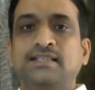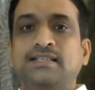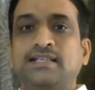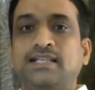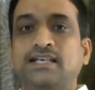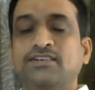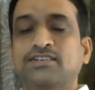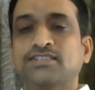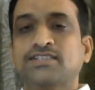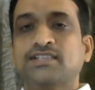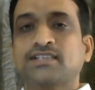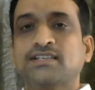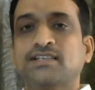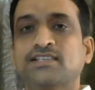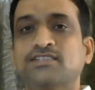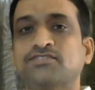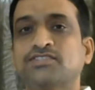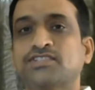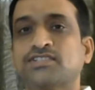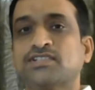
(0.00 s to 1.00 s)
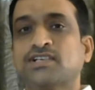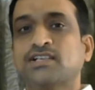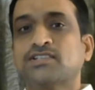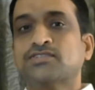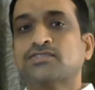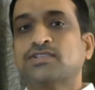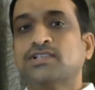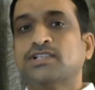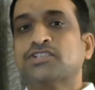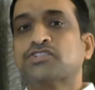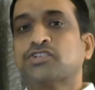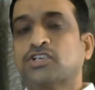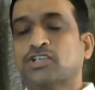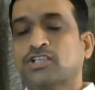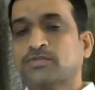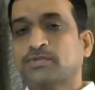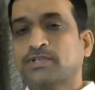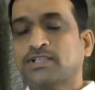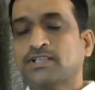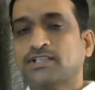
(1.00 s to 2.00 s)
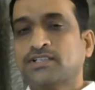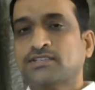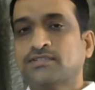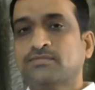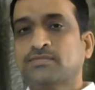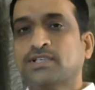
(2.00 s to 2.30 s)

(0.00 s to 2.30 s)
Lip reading: Nervous regulation, which is also known as short-term regulation,